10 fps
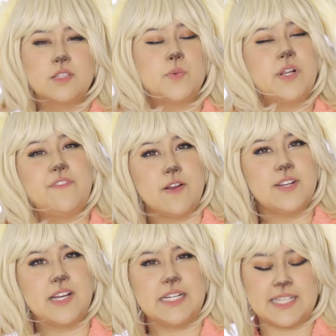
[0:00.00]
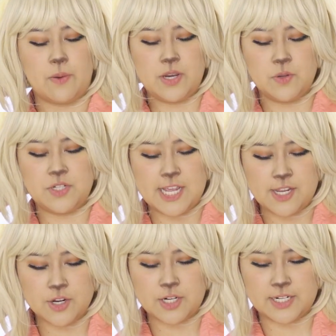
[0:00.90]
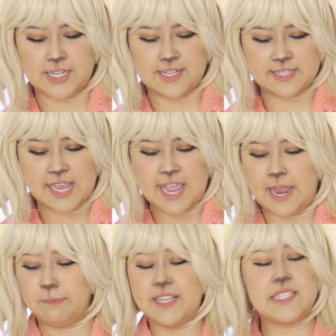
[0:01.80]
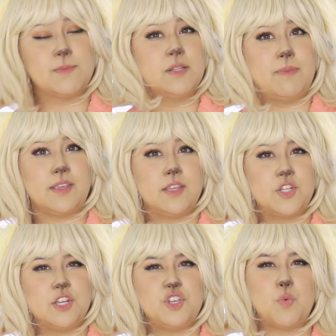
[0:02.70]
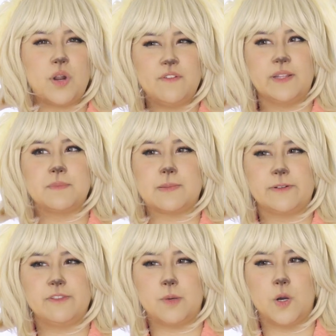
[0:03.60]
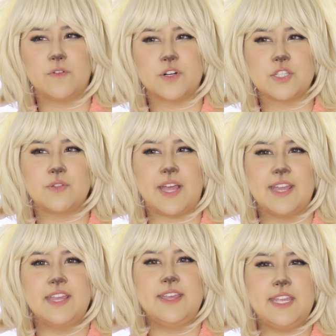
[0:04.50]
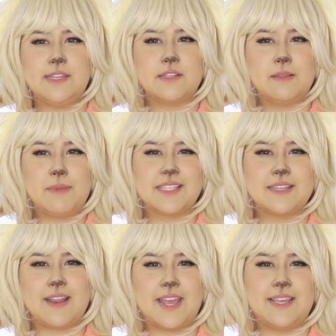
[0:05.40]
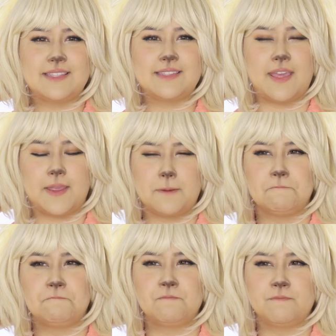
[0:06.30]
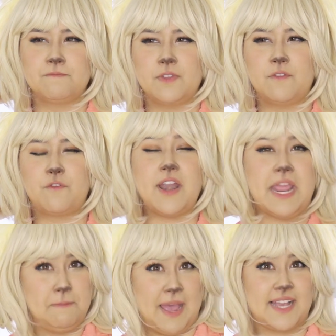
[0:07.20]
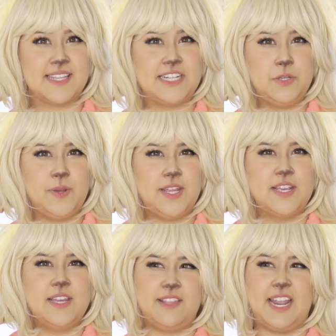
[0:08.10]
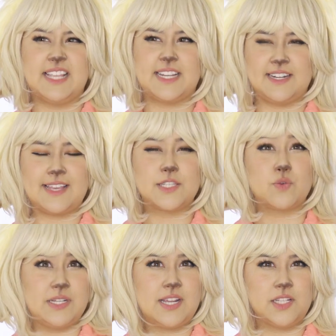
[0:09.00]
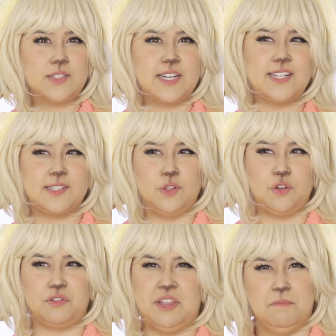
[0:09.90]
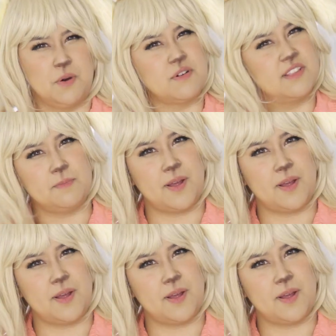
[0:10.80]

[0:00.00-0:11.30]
So what I found out is that when you take your cookies and place them on the baking sheet, you want to flip some of them over so that each of them has a nice like front and back side to it that has like a nice green color and doesn't look like burnt at the